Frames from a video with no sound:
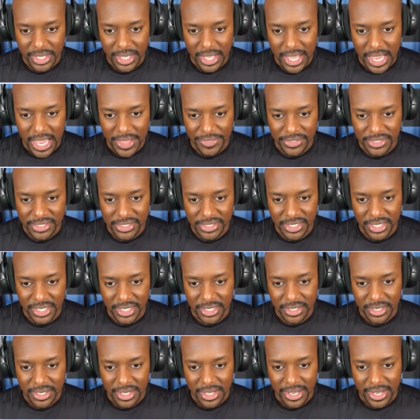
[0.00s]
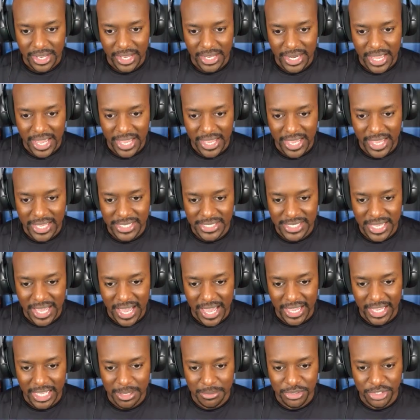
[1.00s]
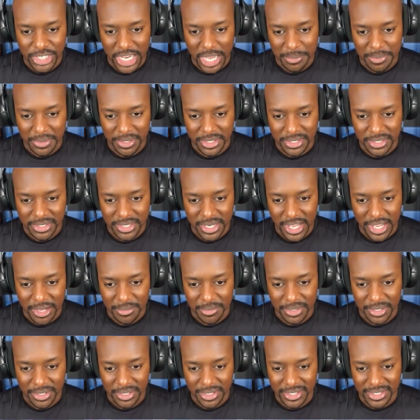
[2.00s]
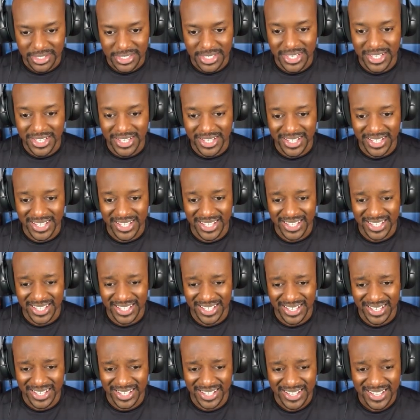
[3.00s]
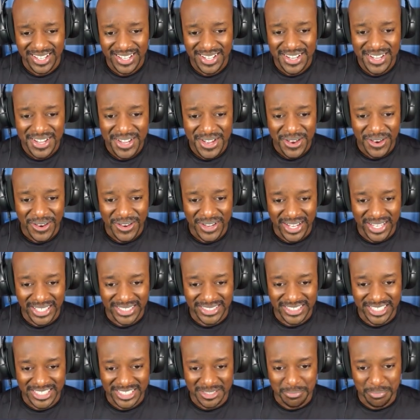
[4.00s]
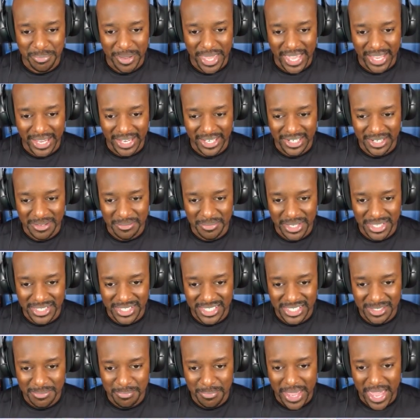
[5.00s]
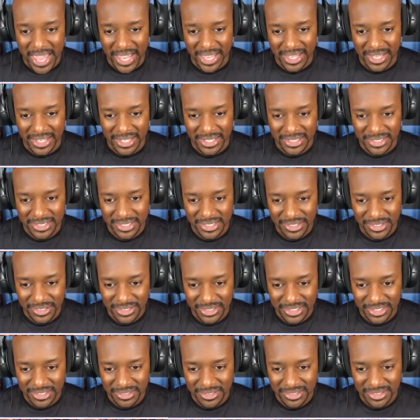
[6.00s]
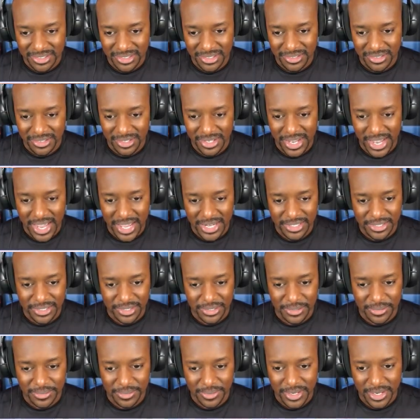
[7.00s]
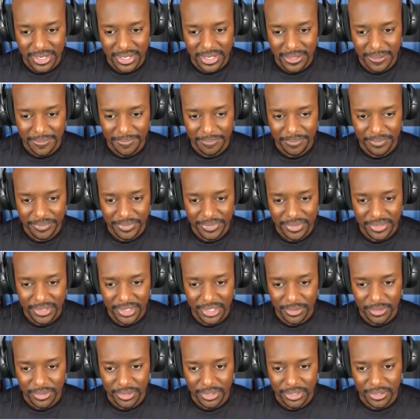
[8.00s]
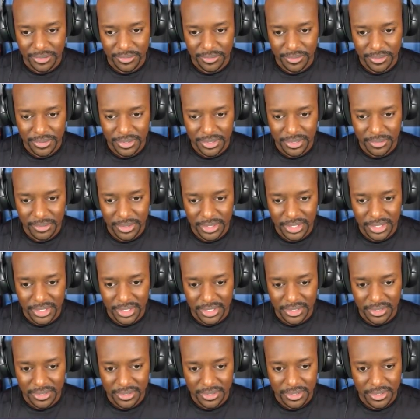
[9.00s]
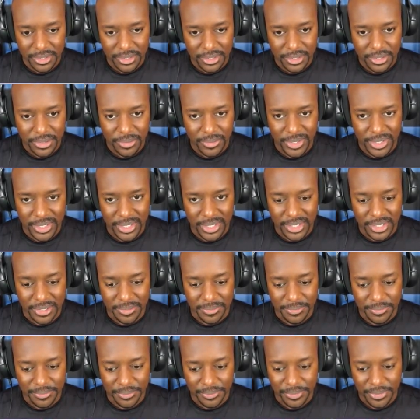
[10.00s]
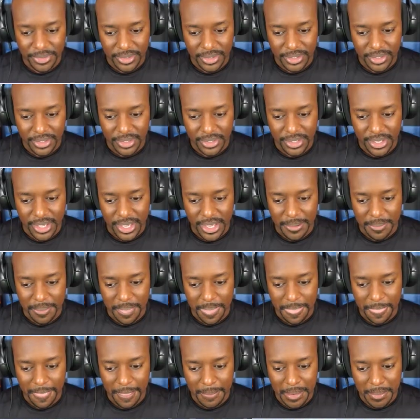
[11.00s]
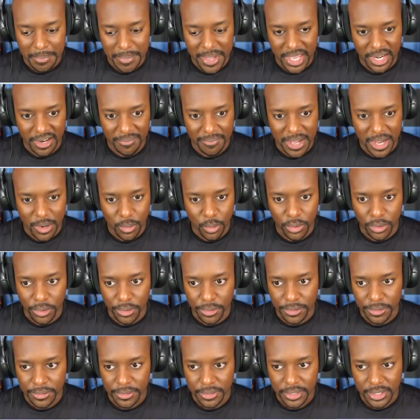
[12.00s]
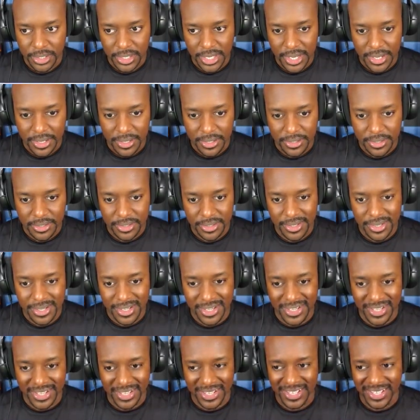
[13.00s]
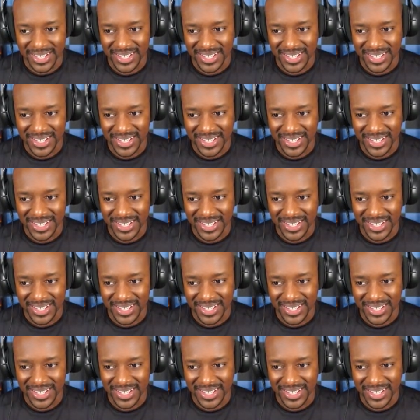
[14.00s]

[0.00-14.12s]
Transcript: I have to see it. And I am chopping this down because it's just begging. You know, this is, you know, got to, right? There we go. We did it. Yeah, I'm a man of my word. All